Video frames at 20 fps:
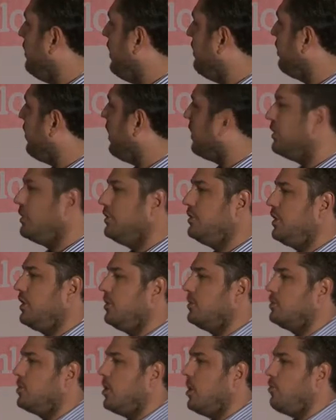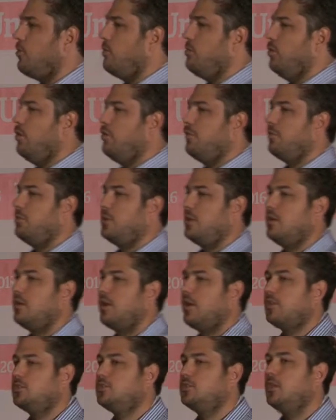never actually seen a site removed from the
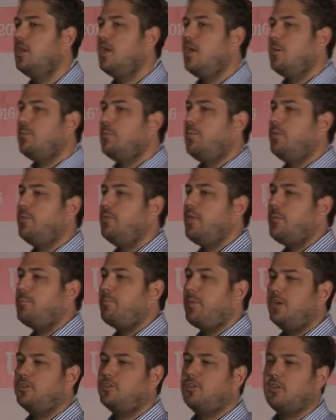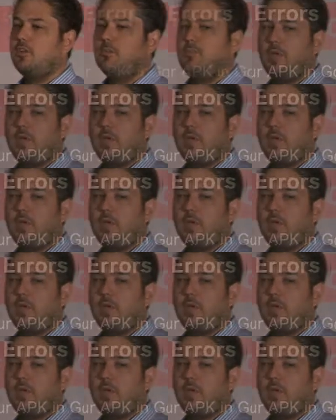index, but that basically